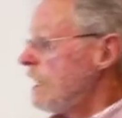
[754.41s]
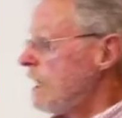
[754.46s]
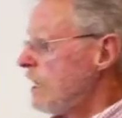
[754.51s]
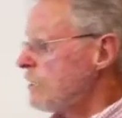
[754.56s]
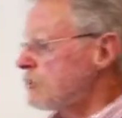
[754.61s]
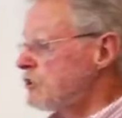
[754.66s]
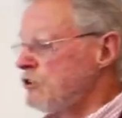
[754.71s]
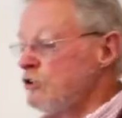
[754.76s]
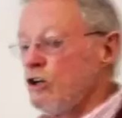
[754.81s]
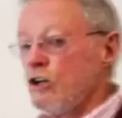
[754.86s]

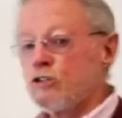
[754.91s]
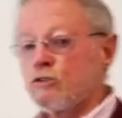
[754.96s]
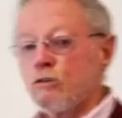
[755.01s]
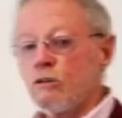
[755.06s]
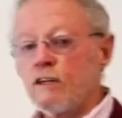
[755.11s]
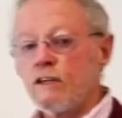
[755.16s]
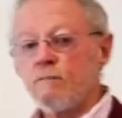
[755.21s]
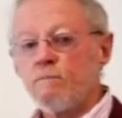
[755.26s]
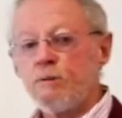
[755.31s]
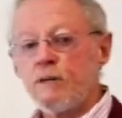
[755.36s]
It's
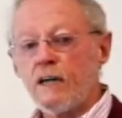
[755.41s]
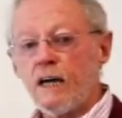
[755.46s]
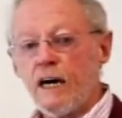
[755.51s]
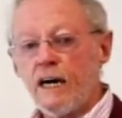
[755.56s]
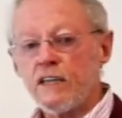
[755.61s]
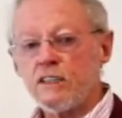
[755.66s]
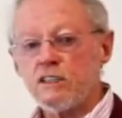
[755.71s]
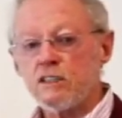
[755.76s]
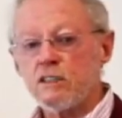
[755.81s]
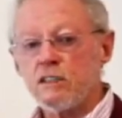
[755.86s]
neutral in
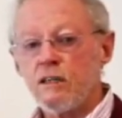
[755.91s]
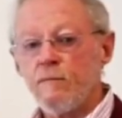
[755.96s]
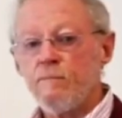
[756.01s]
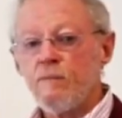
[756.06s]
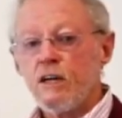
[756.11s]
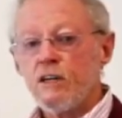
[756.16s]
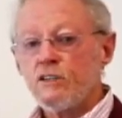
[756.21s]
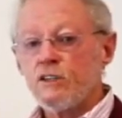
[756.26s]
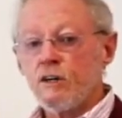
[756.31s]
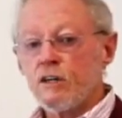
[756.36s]
pH,
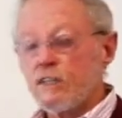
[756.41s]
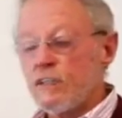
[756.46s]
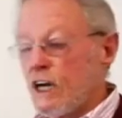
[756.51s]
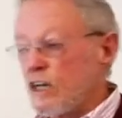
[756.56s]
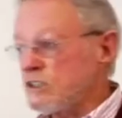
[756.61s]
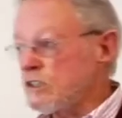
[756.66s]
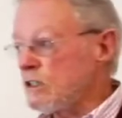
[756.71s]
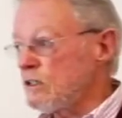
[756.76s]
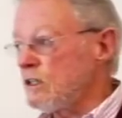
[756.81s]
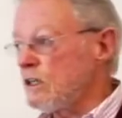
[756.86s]
so it
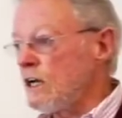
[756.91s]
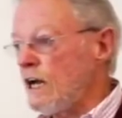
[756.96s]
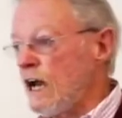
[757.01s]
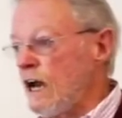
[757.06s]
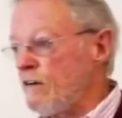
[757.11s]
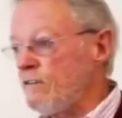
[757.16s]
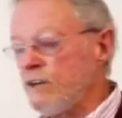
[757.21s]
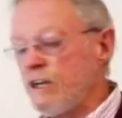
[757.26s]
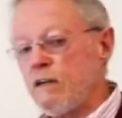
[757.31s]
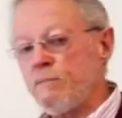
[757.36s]
doesn't
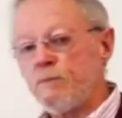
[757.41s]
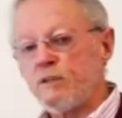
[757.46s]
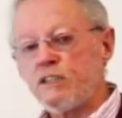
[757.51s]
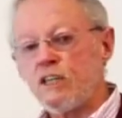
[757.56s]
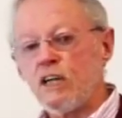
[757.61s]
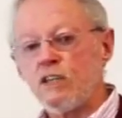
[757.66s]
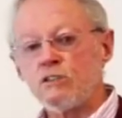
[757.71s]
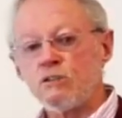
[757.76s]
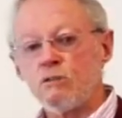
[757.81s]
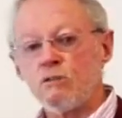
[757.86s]
have any
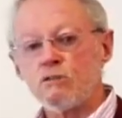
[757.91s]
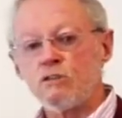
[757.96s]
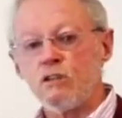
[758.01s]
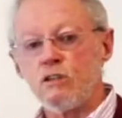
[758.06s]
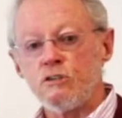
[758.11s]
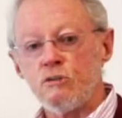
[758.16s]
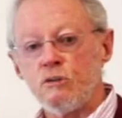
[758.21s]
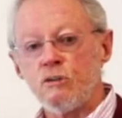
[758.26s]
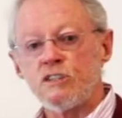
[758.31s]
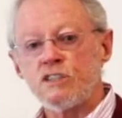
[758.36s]
potential
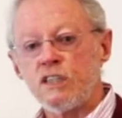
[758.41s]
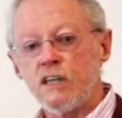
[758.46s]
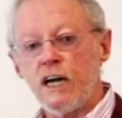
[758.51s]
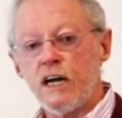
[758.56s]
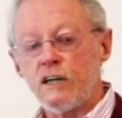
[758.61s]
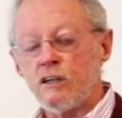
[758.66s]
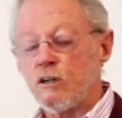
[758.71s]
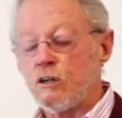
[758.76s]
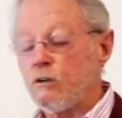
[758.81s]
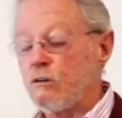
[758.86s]
to
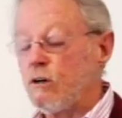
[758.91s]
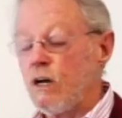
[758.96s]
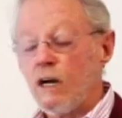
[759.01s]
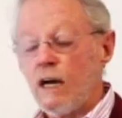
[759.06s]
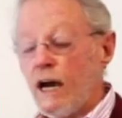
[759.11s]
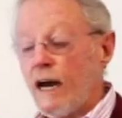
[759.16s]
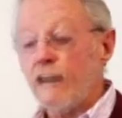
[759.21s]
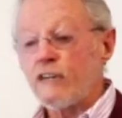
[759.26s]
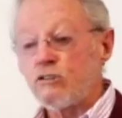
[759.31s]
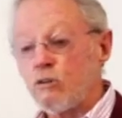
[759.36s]
nauseate you
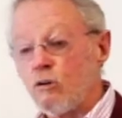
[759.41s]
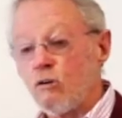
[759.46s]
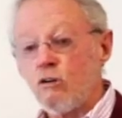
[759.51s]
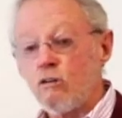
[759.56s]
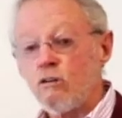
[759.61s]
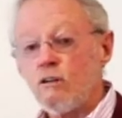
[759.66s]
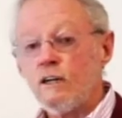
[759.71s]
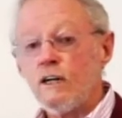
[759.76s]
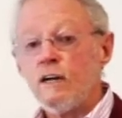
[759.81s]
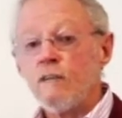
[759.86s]
at
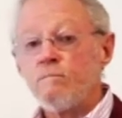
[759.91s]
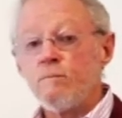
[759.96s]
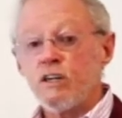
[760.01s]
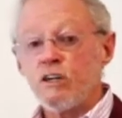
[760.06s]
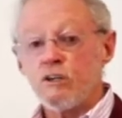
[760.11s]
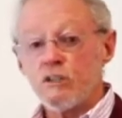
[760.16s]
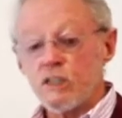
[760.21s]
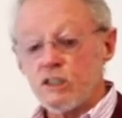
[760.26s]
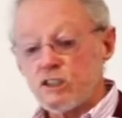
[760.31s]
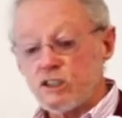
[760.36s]
all,
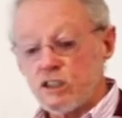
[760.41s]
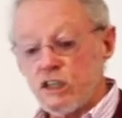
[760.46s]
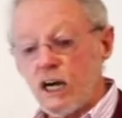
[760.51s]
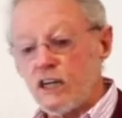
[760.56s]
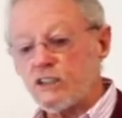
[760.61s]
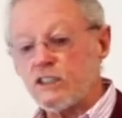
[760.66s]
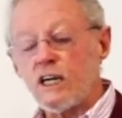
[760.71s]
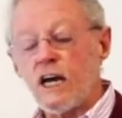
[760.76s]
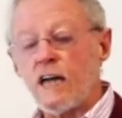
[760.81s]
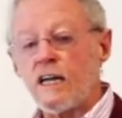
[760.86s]
because it's
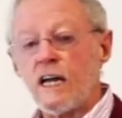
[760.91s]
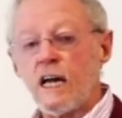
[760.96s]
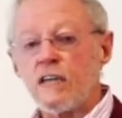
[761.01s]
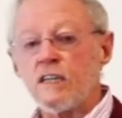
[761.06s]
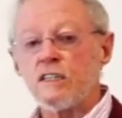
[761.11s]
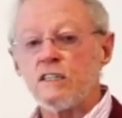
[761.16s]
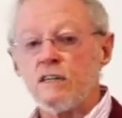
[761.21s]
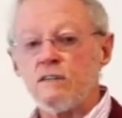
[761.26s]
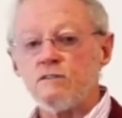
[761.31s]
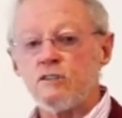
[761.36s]
just an
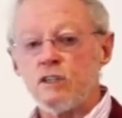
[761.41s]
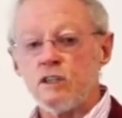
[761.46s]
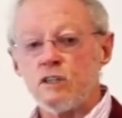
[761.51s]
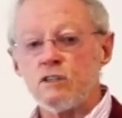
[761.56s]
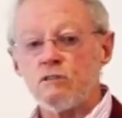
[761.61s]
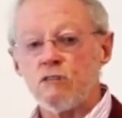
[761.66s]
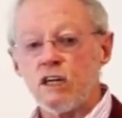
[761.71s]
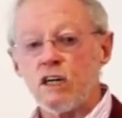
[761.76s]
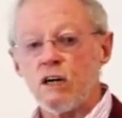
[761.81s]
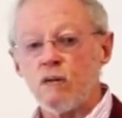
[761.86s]
additive to
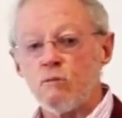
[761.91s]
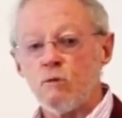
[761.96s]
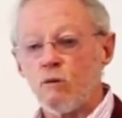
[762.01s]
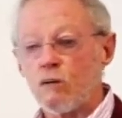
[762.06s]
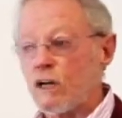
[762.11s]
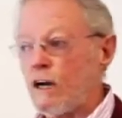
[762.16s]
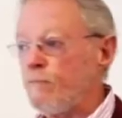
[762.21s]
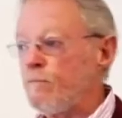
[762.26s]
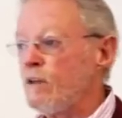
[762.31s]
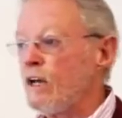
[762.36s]
your drinking
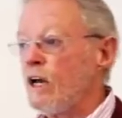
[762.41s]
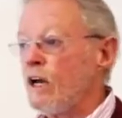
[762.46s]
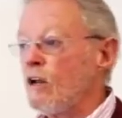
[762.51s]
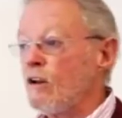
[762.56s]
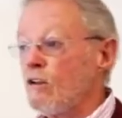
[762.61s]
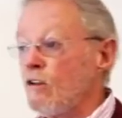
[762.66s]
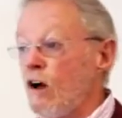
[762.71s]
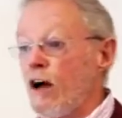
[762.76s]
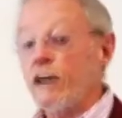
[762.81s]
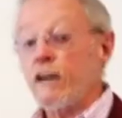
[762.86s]
water,
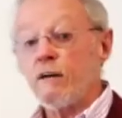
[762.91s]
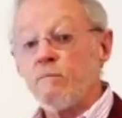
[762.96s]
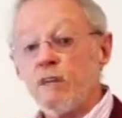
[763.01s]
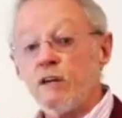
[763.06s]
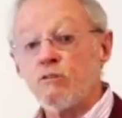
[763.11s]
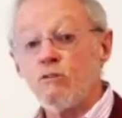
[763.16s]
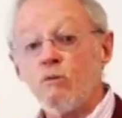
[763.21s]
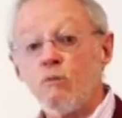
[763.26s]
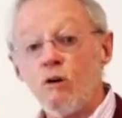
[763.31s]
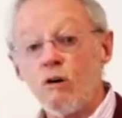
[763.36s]
like a
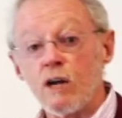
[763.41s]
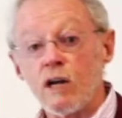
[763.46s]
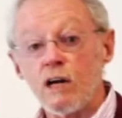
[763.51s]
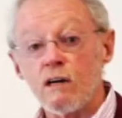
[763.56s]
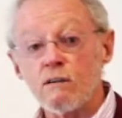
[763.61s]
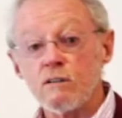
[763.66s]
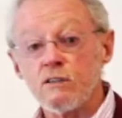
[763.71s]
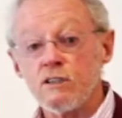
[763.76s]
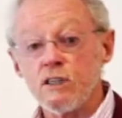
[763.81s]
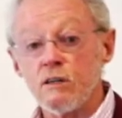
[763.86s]
mineral
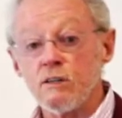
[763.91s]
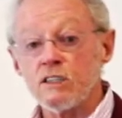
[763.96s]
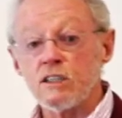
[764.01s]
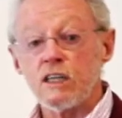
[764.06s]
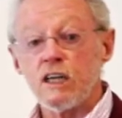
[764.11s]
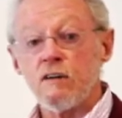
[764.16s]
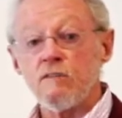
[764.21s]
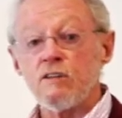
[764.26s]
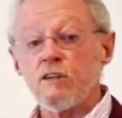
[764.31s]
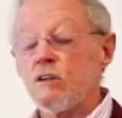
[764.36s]
water. So
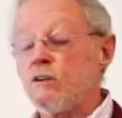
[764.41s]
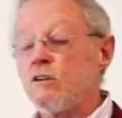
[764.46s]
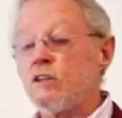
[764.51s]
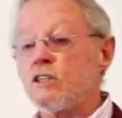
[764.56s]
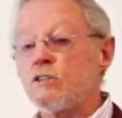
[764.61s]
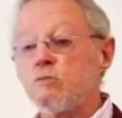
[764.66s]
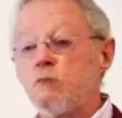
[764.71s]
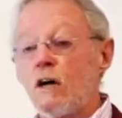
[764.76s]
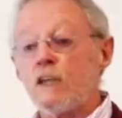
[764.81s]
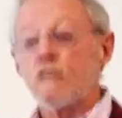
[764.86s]
it's giving you
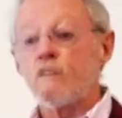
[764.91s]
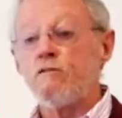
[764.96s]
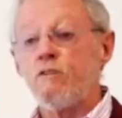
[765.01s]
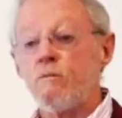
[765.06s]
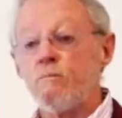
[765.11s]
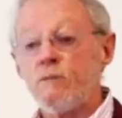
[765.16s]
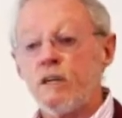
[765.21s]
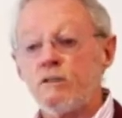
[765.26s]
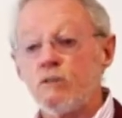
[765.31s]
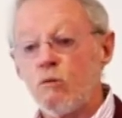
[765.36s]
this
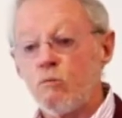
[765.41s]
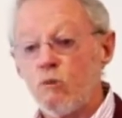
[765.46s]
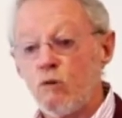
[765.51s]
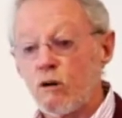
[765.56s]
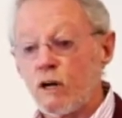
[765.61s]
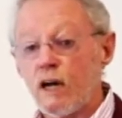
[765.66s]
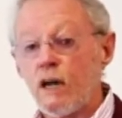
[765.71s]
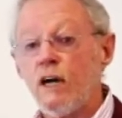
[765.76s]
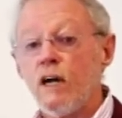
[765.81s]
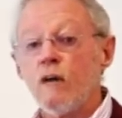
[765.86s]
wonderful mineral
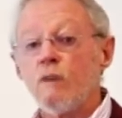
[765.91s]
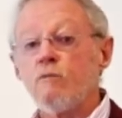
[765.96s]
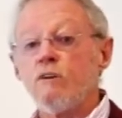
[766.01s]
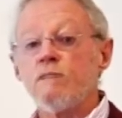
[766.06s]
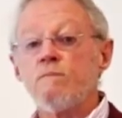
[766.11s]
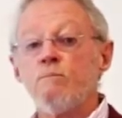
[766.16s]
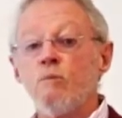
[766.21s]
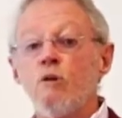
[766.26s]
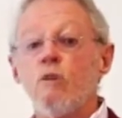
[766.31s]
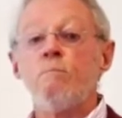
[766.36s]
water
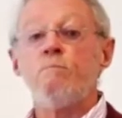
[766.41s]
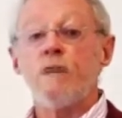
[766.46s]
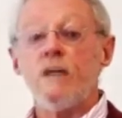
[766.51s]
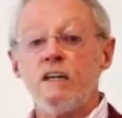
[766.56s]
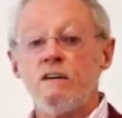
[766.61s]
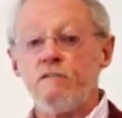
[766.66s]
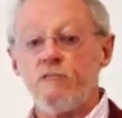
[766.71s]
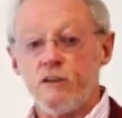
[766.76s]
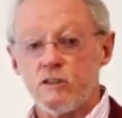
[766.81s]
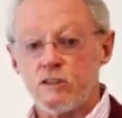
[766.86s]
with more
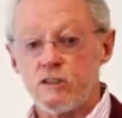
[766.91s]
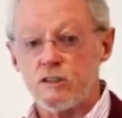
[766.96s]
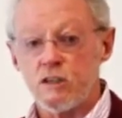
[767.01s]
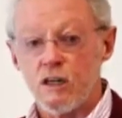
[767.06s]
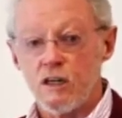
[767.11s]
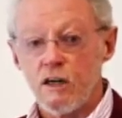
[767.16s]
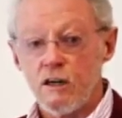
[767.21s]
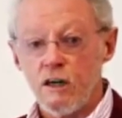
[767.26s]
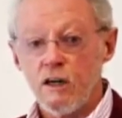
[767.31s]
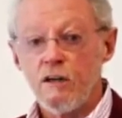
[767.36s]
benefits
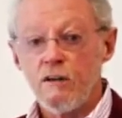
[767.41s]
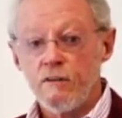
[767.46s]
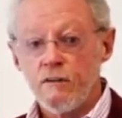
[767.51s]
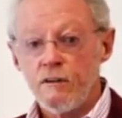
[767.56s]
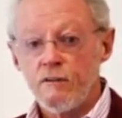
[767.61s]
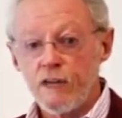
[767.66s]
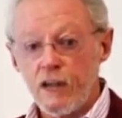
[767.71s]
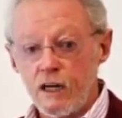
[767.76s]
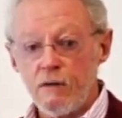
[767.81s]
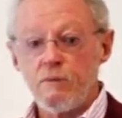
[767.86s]

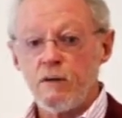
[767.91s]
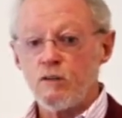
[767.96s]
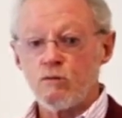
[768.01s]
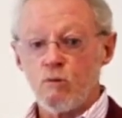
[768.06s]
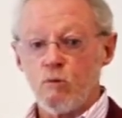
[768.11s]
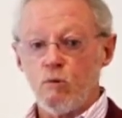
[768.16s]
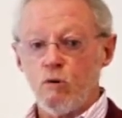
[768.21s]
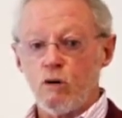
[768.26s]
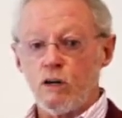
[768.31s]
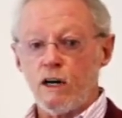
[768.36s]
than a
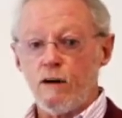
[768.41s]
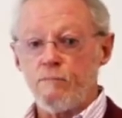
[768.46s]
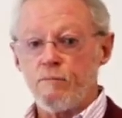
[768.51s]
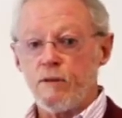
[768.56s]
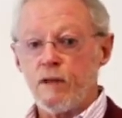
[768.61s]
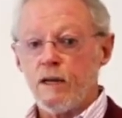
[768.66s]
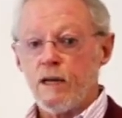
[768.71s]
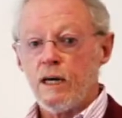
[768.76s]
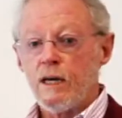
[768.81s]
mineral water.